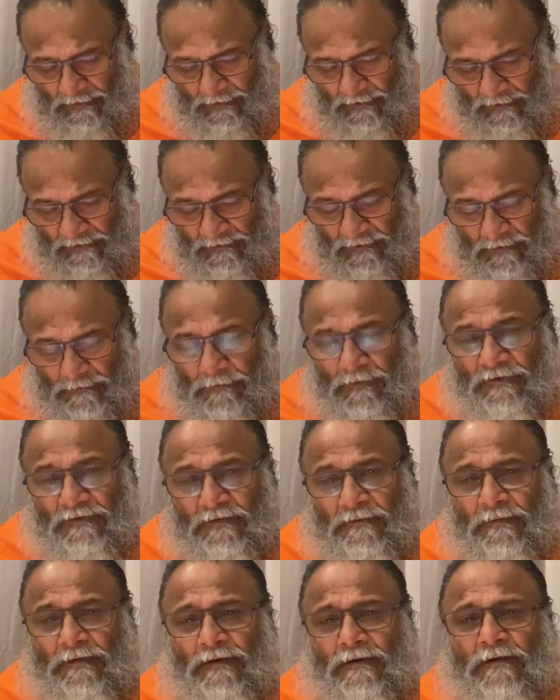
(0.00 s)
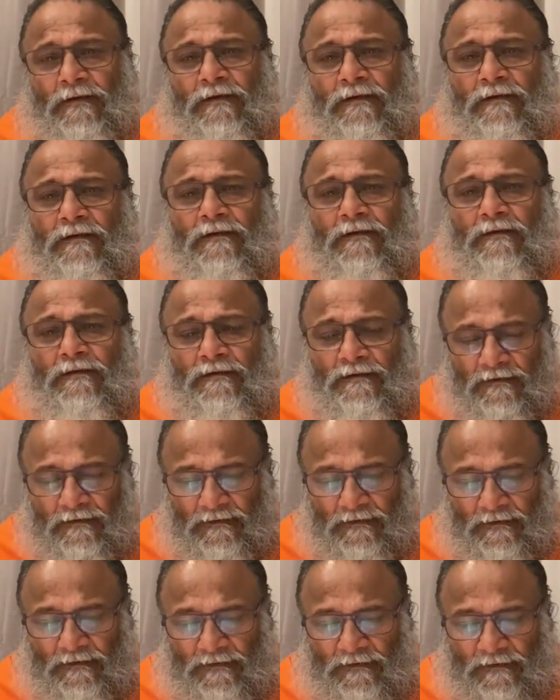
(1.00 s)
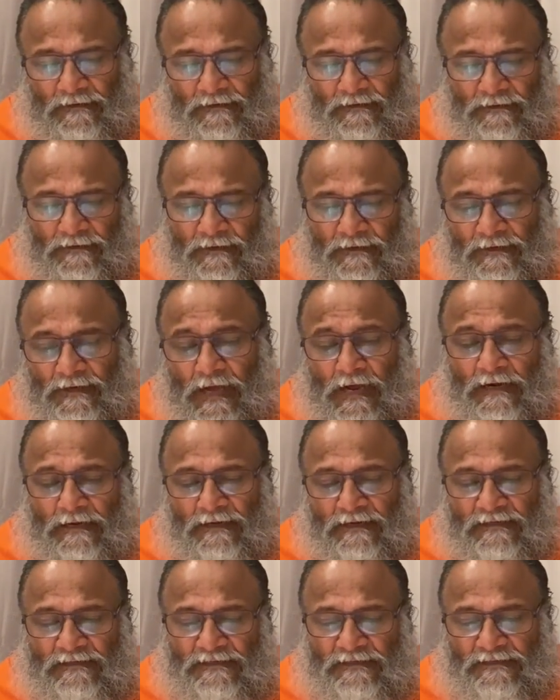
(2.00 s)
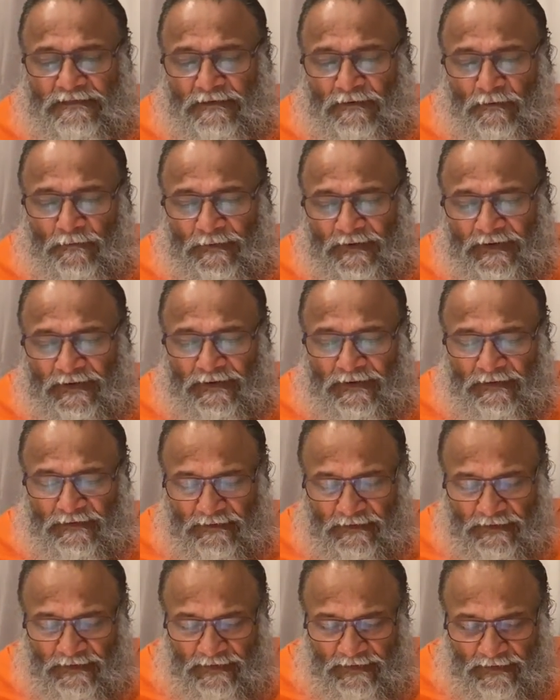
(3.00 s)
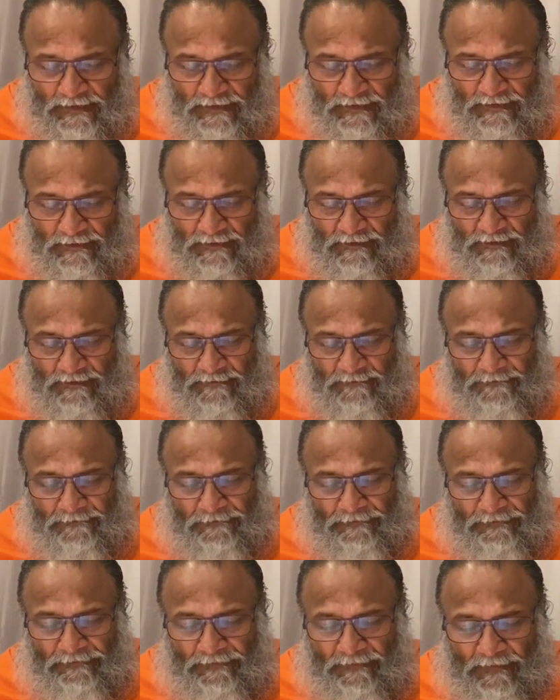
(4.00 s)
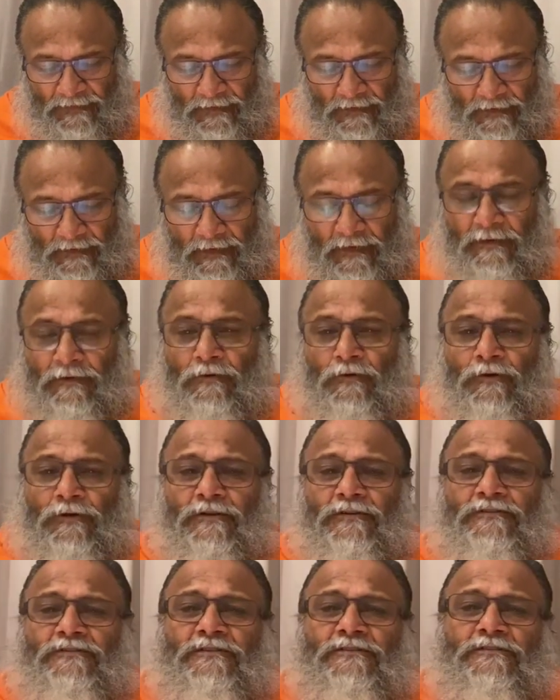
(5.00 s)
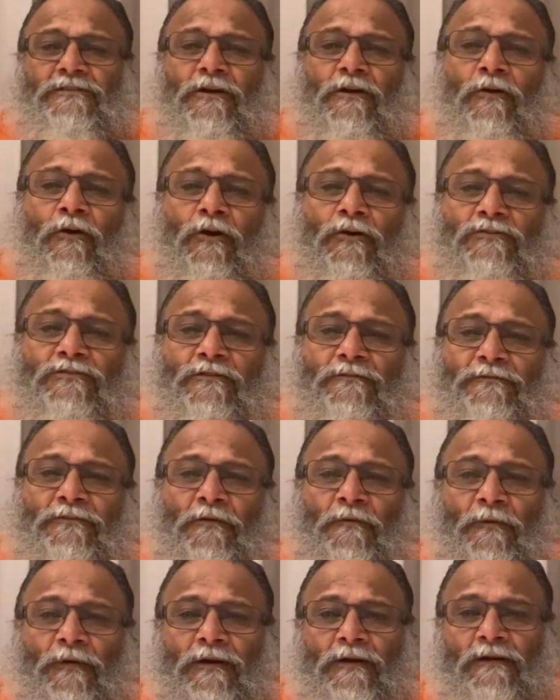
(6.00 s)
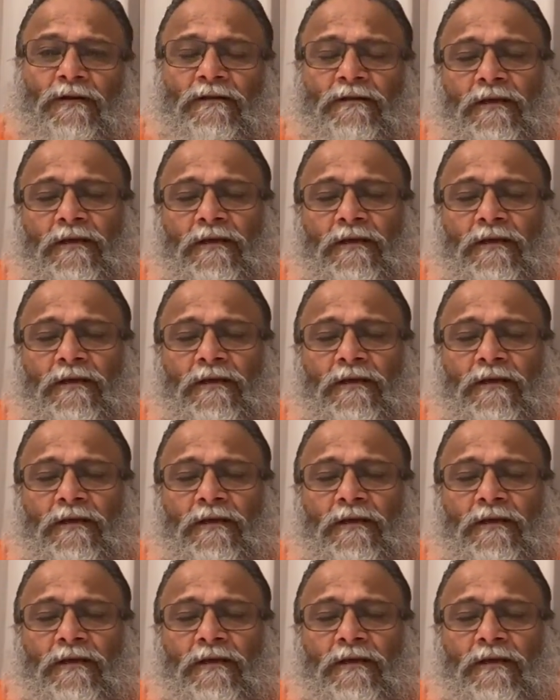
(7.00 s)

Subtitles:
Is it possible? The darkness is illuminating the day. Ignorance is the cause of the world.